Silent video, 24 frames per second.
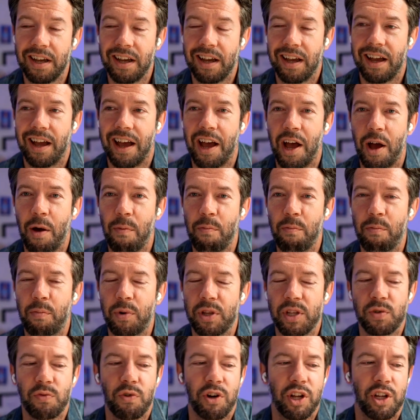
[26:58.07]
But
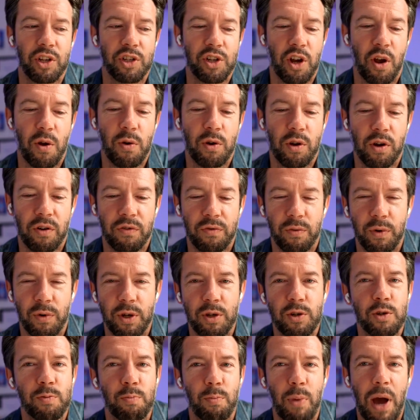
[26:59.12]
this running joke of, we
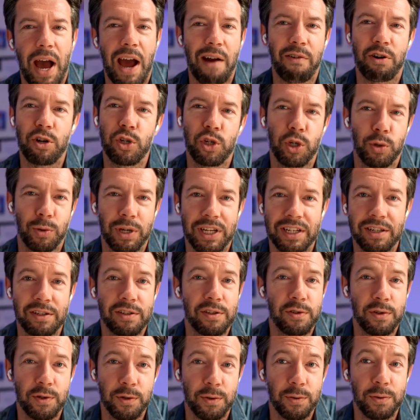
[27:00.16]
just parachute into
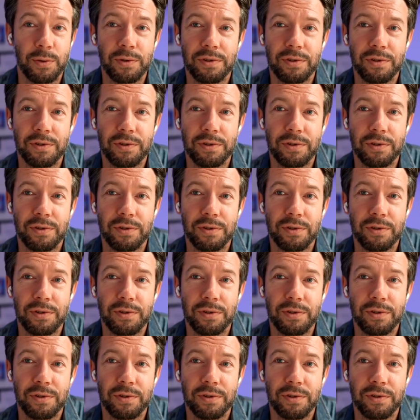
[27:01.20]
schools.